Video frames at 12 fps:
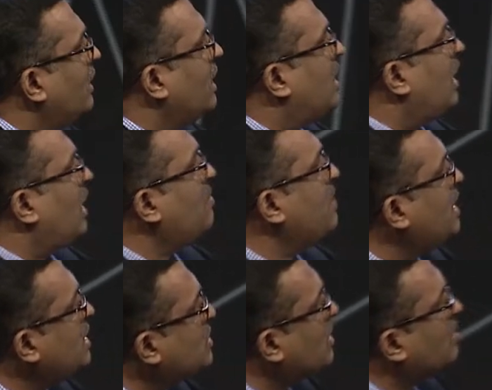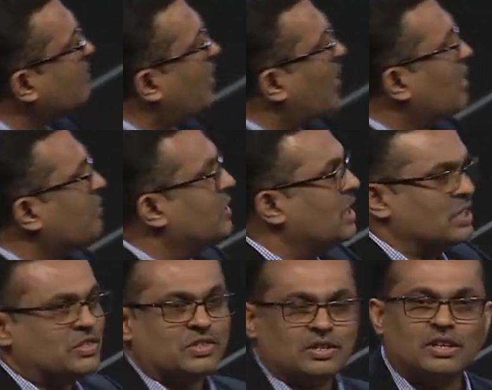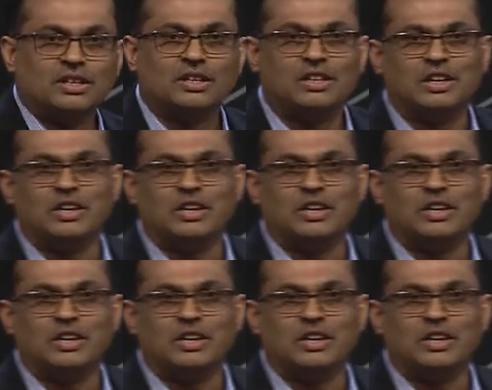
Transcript: the culmination of all of this